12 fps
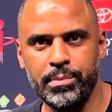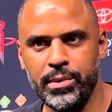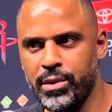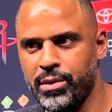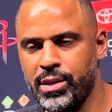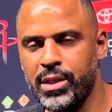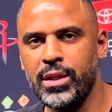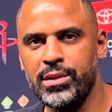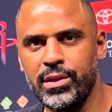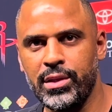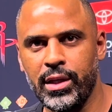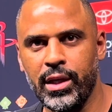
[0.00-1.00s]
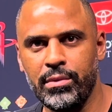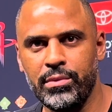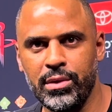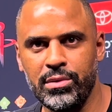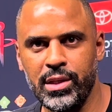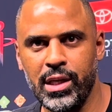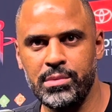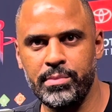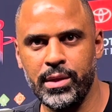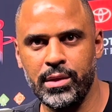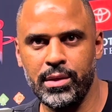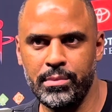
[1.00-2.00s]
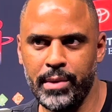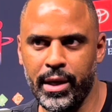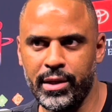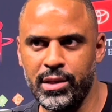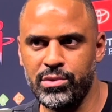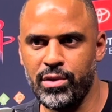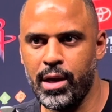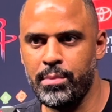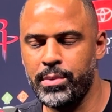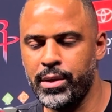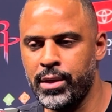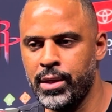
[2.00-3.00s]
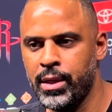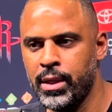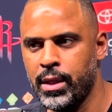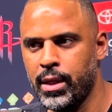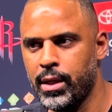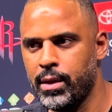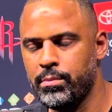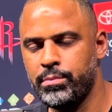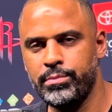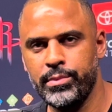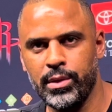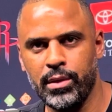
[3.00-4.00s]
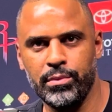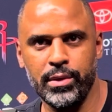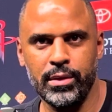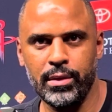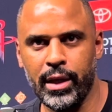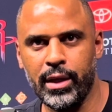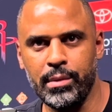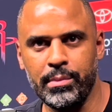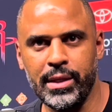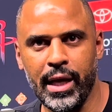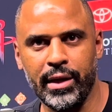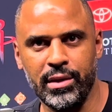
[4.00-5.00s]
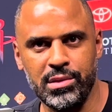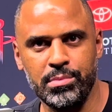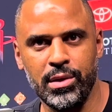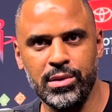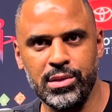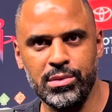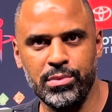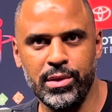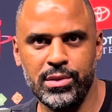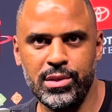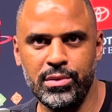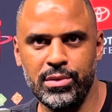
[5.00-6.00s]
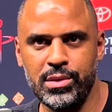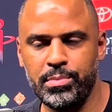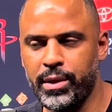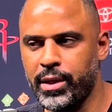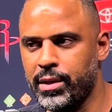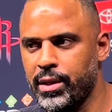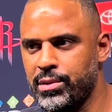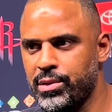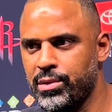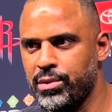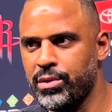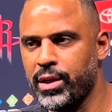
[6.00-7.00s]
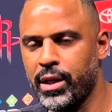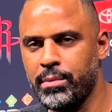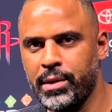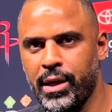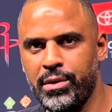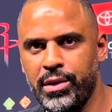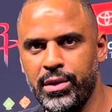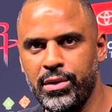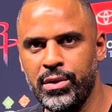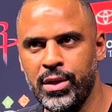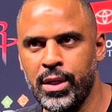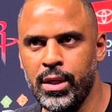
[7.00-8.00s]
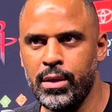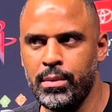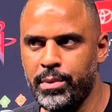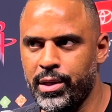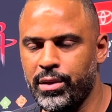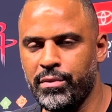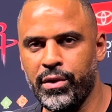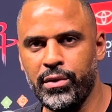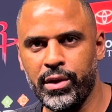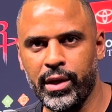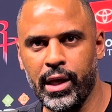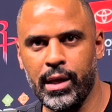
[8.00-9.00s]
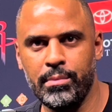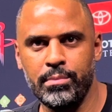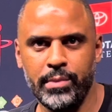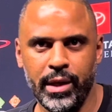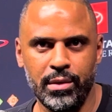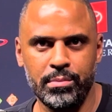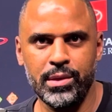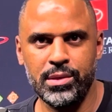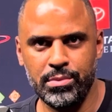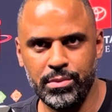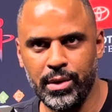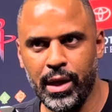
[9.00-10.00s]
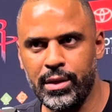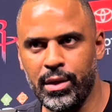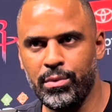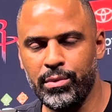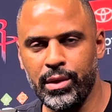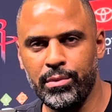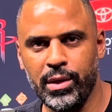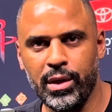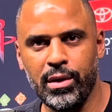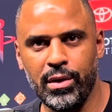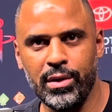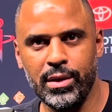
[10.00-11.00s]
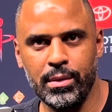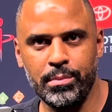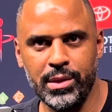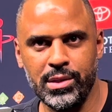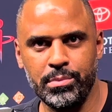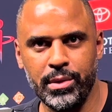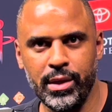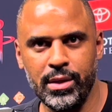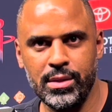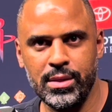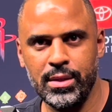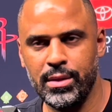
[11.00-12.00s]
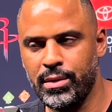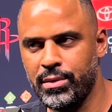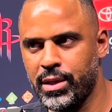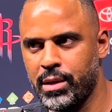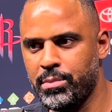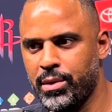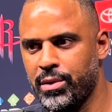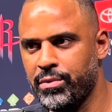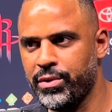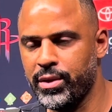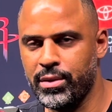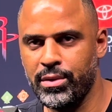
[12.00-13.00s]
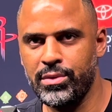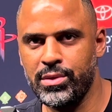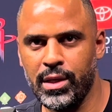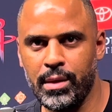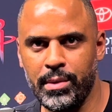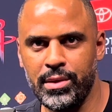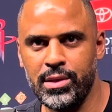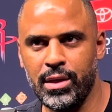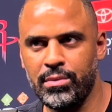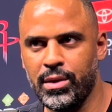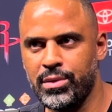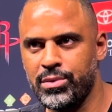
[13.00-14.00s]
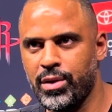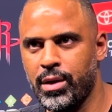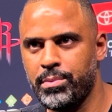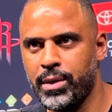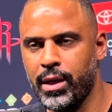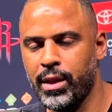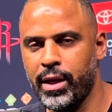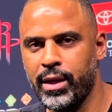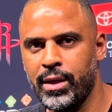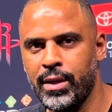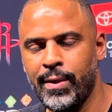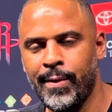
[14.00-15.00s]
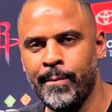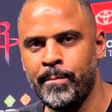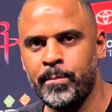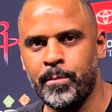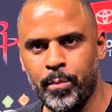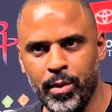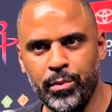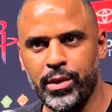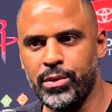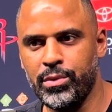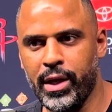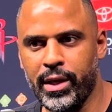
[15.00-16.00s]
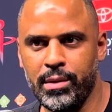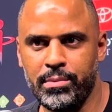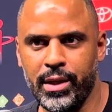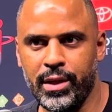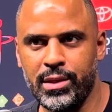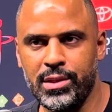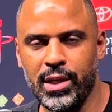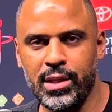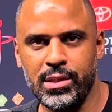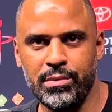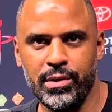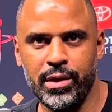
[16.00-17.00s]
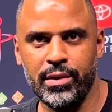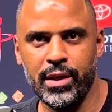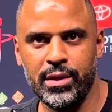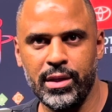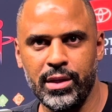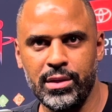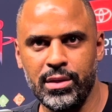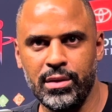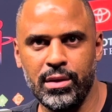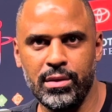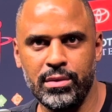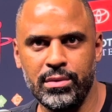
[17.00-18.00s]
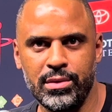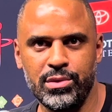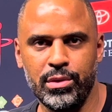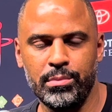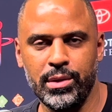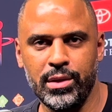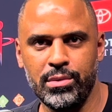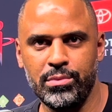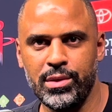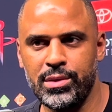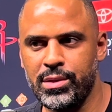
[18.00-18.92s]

You know the shots you're going to get with those guys big back in the drop, but um, you know we like him attacking smalls as well. So there's plenty of things you can do to get them downhill. But in the flow of the game, make or miss when I don't really want to call it a bunch of plays. You know, dead ball, free throws, timeouts, all, all But I like we do like him taking the shots that were there, and I think he took all extremely good ones.